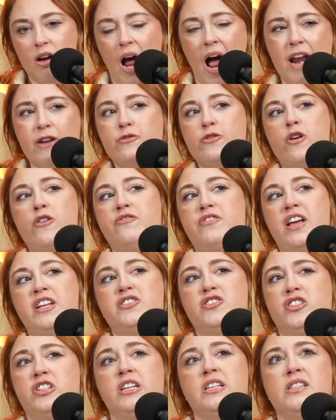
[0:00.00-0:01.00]
I don't know if
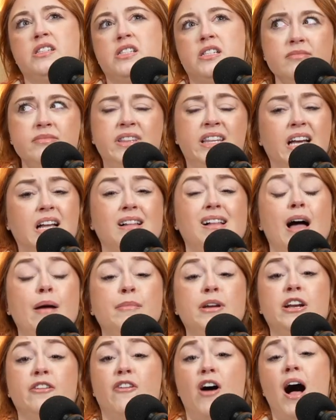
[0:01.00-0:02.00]
that's just the
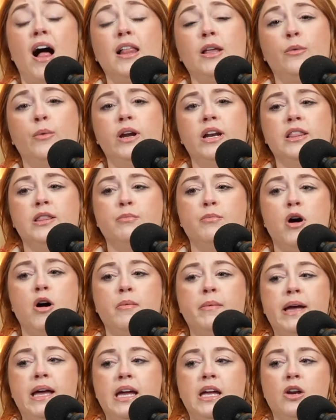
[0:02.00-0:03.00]
climate of Hollywood at the
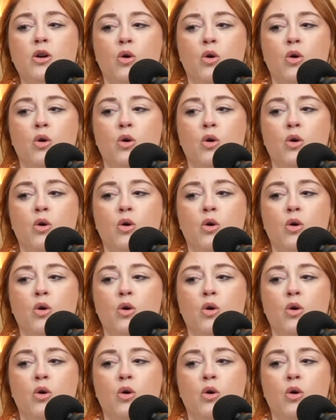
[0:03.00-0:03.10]
moment,